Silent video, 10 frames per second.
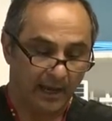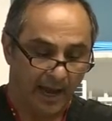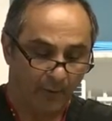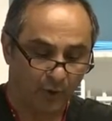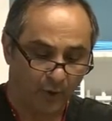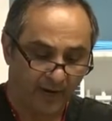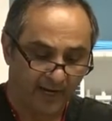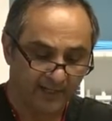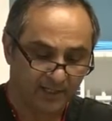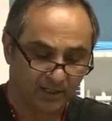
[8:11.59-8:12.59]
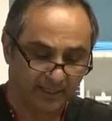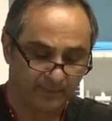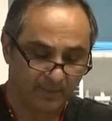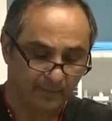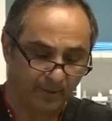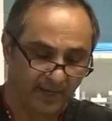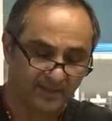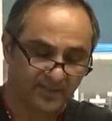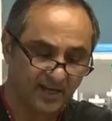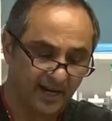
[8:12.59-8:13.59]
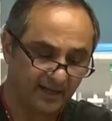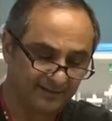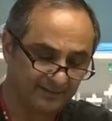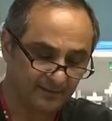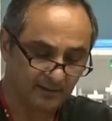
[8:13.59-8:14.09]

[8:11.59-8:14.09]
I will go ahead and clean my peg site